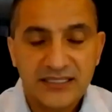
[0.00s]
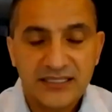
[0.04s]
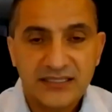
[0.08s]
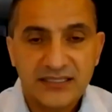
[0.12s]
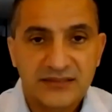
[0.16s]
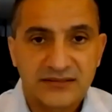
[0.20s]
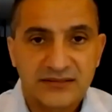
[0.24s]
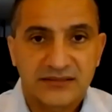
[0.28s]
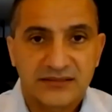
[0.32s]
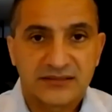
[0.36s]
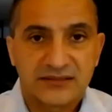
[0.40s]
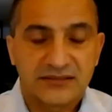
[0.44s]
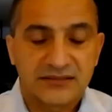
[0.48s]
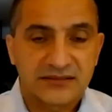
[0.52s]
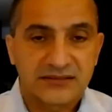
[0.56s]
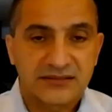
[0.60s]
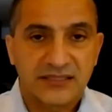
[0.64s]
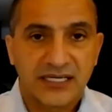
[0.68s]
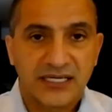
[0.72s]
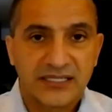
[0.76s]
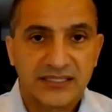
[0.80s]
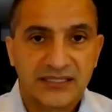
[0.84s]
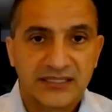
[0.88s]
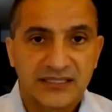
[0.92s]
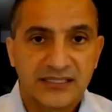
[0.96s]

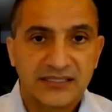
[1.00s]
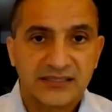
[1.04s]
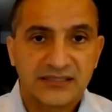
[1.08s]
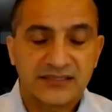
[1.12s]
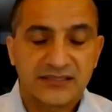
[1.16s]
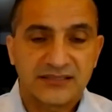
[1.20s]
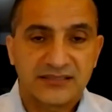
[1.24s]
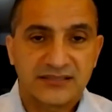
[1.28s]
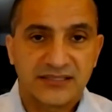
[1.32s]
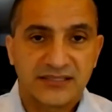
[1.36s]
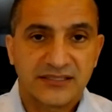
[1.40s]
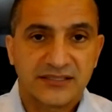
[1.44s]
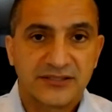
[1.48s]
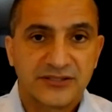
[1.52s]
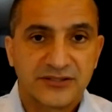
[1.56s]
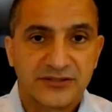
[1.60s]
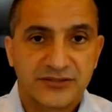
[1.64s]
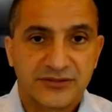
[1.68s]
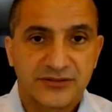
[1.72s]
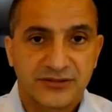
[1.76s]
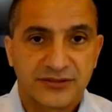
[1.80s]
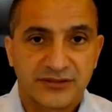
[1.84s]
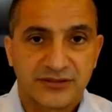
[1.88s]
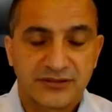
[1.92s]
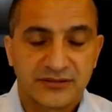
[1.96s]
is I think the
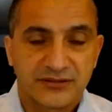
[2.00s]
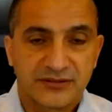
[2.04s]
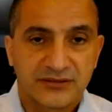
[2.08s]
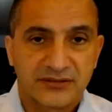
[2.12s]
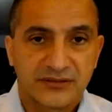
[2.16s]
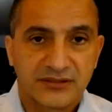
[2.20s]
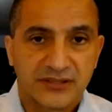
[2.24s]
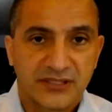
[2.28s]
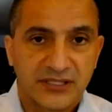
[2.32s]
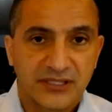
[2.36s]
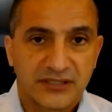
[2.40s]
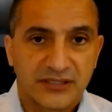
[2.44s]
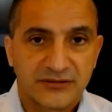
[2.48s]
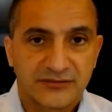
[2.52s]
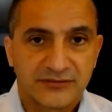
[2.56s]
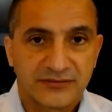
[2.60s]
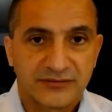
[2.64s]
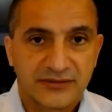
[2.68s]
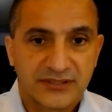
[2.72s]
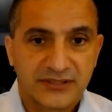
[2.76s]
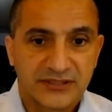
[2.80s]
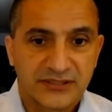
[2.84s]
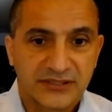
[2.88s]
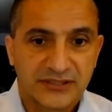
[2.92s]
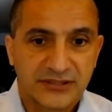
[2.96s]
signature of,
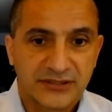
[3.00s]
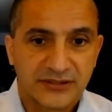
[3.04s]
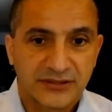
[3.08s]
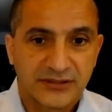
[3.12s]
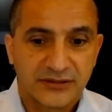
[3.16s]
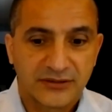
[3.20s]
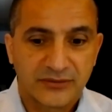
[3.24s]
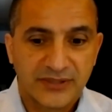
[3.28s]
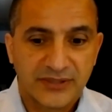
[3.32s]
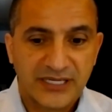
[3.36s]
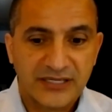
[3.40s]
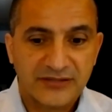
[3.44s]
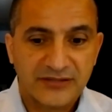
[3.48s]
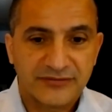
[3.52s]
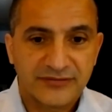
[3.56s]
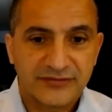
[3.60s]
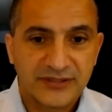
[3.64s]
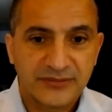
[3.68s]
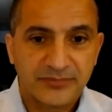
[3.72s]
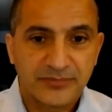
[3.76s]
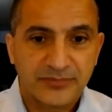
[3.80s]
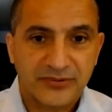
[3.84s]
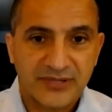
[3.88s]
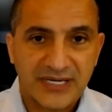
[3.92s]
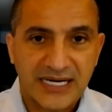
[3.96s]

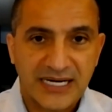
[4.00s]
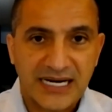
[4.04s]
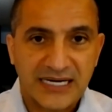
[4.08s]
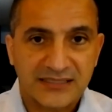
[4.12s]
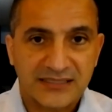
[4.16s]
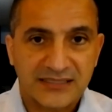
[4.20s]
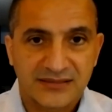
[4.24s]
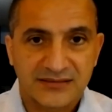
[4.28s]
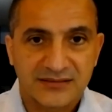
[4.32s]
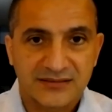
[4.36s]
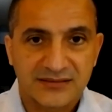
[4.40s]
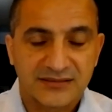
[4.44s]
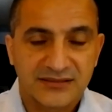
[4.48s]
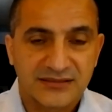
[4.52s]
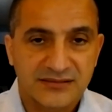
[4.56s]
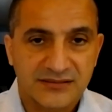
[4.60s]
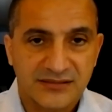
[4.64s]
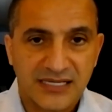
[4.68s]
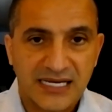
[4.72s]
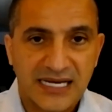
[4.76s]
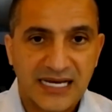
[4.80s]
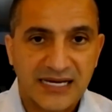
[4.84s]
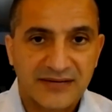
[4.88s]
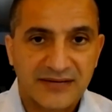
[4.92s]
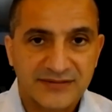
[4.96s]
every practice needs
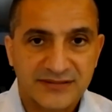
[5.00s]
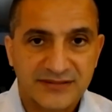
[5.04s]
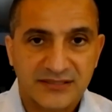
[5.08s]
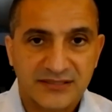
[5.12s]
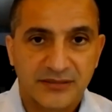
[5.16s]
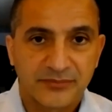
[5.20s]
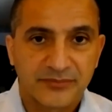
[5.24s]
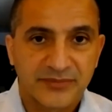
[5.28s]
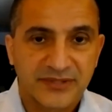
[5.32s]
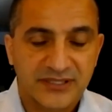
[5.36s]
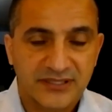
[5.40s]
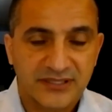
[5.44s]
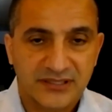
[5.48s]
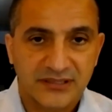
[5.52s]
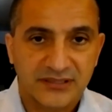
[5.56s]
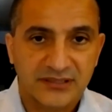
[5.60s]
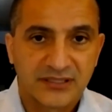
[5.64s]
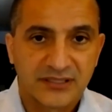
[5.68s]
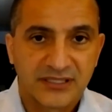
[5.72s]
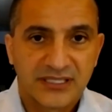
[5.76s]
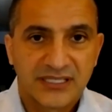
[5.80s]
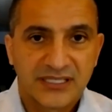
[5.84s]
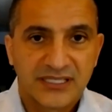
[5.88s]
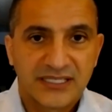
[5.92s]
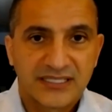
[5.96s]
to have something
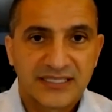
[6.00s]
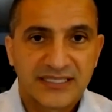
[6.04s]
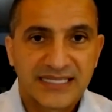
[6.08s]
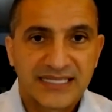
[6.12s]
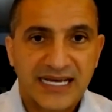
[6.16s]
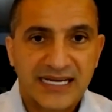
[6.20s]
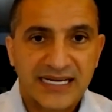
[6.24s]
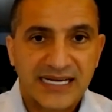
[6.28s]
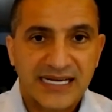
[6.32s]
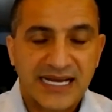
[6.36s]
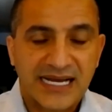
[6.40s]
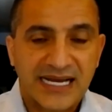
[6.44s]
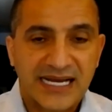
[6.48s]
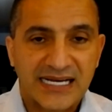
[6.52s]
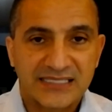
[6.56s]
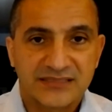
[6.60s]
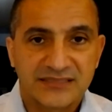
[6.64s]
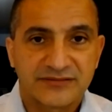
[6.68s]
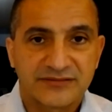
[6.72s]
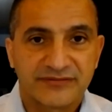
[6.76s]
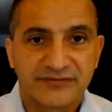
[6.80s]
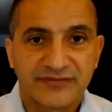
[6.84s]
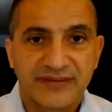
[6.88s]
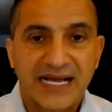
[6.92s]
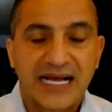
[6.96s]
that has
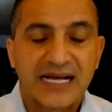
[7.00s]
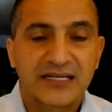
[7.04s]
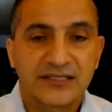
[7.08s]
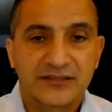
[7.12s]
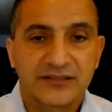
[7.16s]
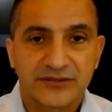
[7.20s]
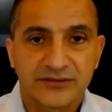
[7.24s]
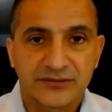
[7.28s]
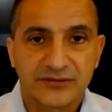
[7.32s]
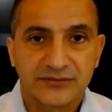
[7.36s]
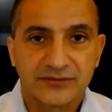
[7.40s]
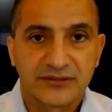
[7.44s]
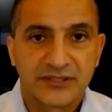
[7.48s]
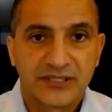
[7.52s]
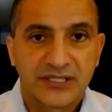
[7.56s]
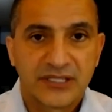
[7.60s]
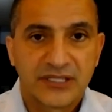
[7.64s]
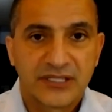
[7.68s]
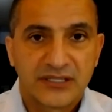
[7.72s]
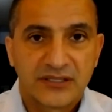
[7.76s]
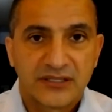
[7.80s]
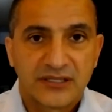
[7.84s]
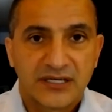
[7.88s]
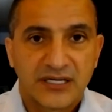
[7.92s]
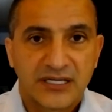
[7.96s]
value.
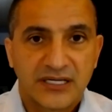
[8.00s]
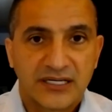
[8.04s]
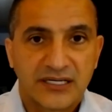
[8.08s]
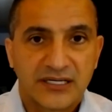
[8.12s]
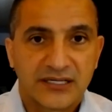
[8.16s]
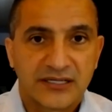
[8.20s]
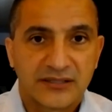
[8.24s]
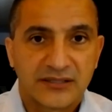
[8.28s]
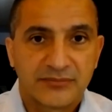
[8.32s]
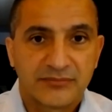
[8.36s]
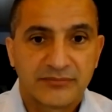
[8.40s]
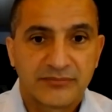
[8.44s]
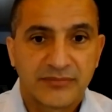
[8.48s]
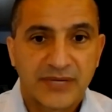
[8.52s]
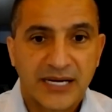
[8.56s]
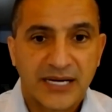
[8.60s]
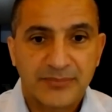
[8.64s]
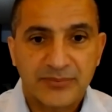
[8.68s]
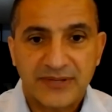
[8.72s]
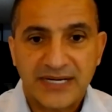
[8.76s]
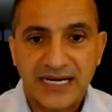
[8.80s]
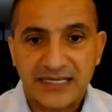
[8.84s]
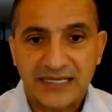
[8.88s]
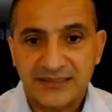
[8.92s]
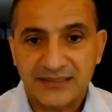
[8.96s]
My
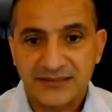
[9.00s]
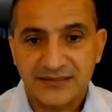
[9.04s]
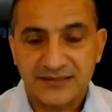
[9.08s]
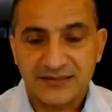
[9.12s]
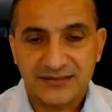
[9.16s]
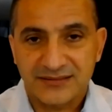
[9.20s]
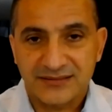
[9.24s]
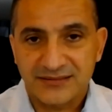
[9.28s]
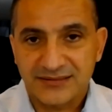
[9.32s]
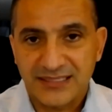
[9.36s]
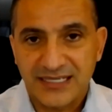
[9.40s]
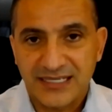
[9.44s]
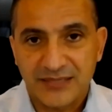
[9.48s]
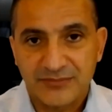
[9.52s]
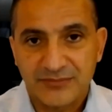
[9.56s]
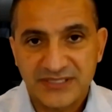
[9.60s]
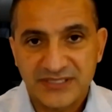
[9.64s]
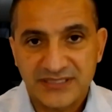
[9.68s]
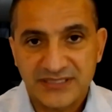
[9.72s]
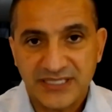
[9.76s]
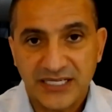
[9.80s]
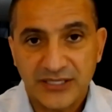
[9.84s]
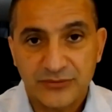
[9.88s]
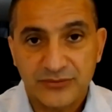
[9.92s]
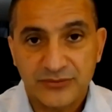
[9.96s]
practice's name
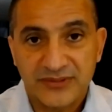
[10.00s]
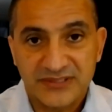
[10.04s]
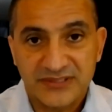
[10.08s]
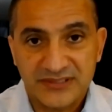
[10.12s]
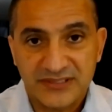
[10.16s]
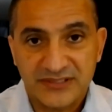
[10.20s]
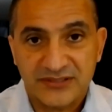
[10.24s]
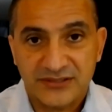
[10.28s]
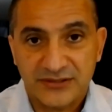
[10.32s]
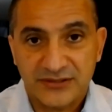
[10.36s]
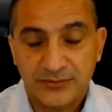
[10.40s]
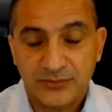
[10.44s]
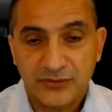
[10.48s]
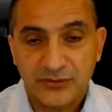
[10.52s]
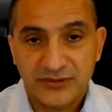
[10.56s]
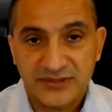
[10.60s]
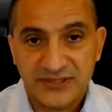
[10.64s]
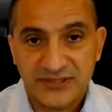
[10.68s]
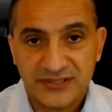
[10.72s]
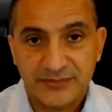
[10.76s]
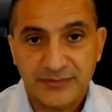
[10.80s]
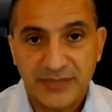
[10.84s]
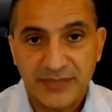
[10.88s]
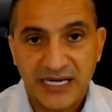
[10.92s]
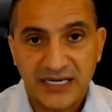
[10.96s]
is Irresistible
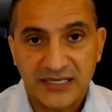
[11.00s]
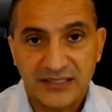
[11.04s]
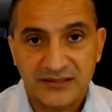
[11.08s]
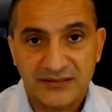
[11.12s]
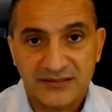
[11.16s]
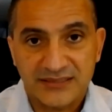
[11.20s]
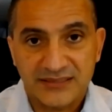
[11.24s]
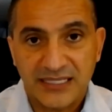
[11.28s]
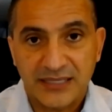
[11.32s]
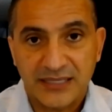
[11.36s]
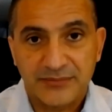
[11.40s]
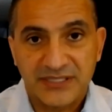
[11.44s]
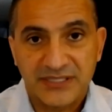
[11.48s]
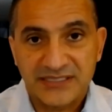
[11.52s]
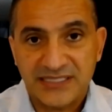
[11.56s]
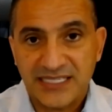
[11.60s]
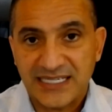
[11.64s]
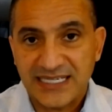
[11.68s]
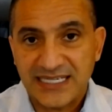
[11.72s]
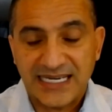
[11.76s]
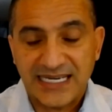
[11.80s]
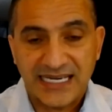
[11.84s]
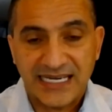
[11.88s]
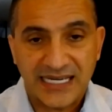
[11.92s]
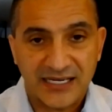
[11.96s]
Smiles. That means
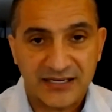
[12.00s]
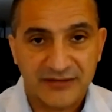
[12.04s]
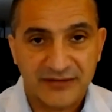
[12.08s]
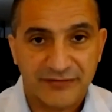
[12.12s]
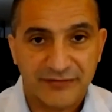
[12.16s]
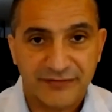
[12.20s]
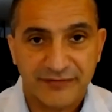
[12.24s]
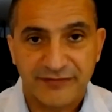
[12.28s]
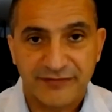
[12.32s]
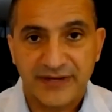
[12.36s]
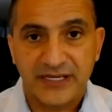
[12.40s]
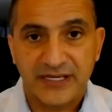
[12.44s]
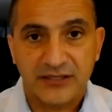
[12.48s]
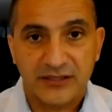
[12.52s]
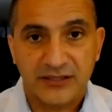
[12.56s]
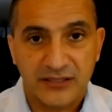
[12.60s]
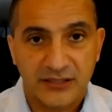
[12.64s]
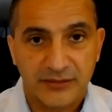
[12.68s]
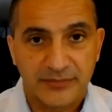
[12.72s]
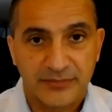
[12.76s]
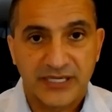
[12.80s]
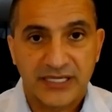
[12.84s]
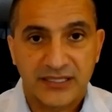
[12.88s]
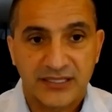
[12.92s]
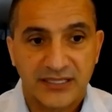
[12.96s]
I can't fail
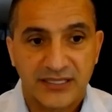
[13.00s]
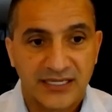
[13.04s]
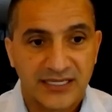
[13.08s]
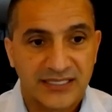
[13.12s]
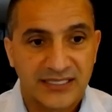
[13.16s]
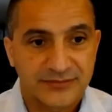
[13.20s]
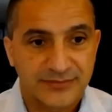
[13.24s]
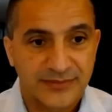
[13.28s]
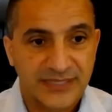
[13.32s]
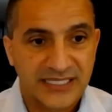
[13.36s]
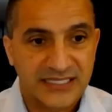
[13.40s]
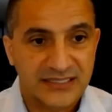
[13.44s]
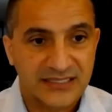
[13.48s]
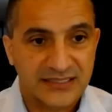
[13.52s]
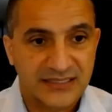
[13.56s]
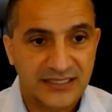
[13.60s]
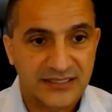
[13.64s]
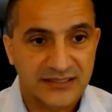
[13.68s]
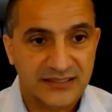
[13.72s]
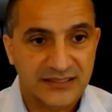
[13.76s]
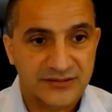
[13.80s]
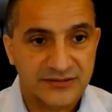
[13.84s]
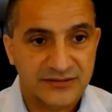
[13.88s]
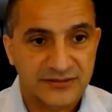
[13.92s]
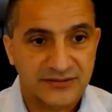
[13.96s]
on my cosmetic
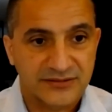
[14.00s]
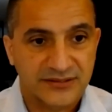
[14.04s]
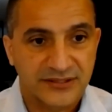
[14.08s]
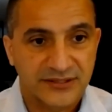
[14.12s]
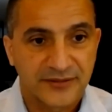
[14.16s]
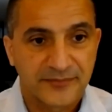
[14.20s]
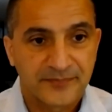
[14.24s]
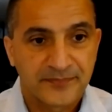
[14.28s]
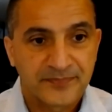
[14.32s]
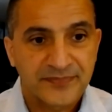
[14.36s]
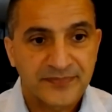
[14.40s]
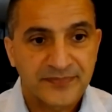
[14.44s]
dentistry,